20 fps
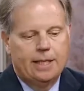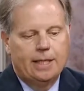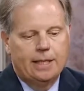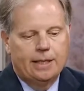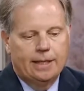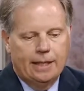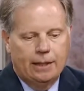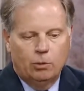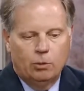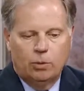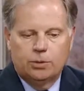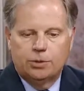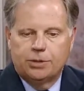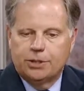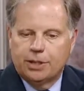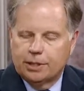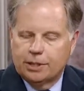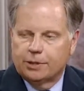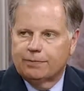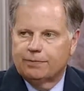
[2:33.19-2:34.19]
that will
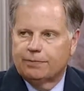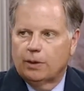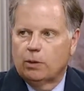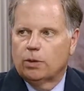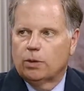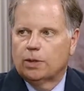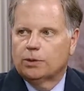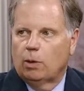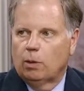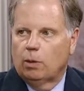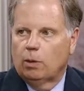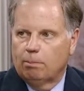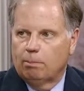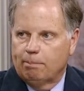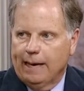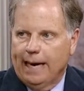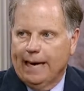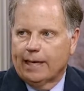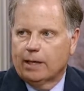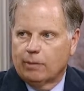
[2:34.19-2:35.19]
just focus on
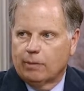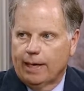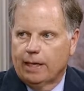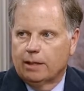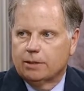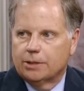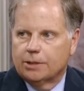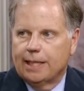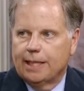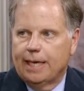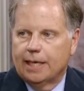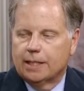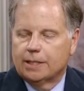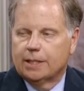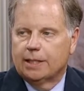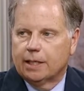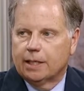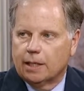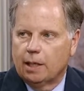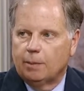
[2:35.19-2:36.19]
background checks and
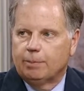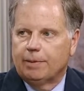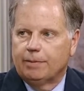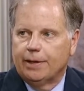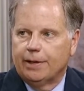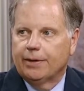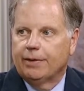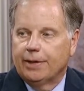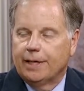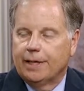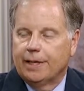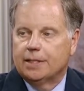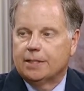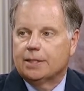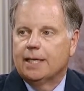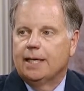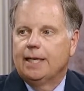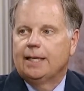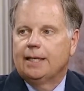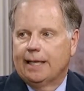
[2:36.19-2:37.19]
a couple of other things
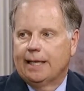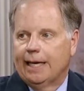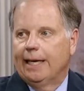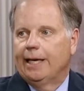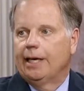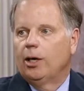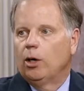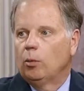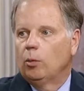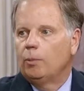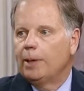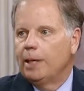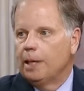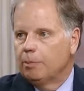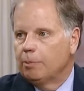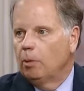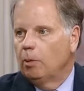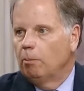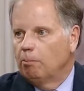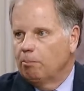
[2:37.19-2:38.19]
that I know
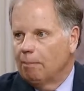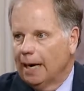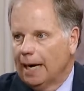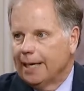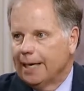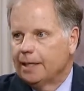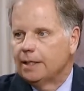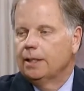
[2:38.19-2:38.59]
people might